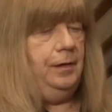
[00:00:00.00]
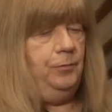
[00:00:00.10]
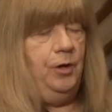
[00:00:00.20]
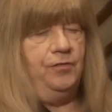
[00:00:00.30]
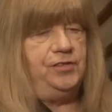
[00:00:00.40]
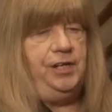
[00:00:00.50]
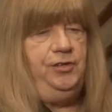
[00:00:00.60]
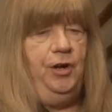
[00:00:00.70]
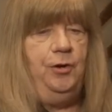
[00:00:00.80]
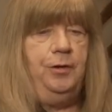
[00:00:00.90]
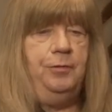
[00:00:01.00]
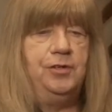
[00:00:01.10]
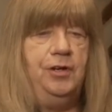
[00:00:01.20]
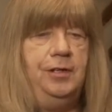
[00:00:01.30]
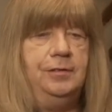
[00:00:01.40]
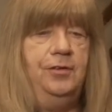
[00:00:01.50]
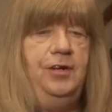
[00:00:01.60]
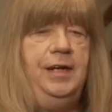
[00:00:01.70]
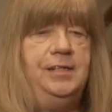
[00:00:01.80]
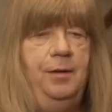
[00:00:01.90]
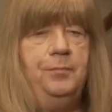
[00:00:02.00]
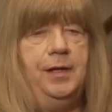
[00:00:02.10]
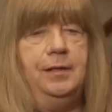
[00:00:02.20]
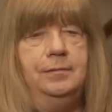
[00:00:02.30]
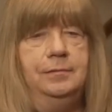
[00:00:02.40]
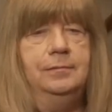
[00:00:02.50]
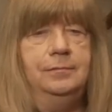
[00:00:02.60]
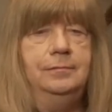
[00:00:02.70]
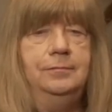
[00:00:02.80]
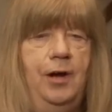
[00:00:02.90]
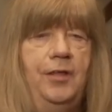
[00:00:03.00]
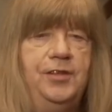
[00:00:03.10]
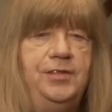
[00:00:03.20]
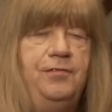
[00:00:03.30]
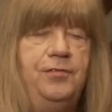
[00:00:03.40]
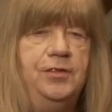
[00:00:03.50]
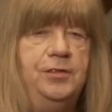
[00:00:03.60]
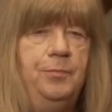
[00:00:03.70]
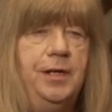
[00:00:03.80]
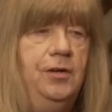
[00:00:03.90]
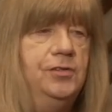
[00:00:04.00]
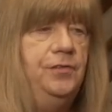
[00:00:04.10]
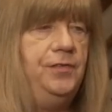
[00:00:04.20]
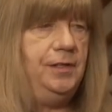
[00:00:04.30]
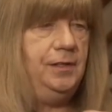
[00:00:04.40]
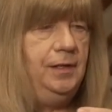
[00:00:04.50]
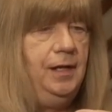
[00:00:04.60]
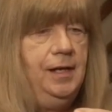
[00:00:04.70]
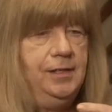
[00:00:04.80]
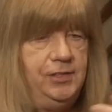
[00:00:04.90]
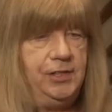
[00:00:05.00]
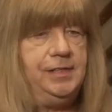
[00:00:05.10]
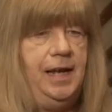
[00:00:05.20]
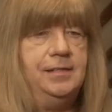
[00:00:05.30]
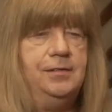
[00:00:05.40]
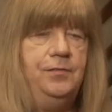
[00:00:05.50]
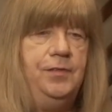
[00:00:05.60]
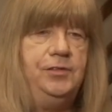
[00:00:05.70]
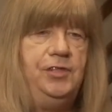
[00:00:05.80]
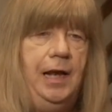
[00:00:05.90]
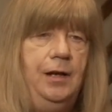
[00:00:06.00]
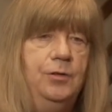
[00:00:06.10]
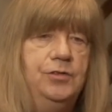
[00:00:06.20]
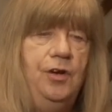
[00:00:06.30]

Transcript: we obviously knew it was going to need something rather different. And because of the success of the cellos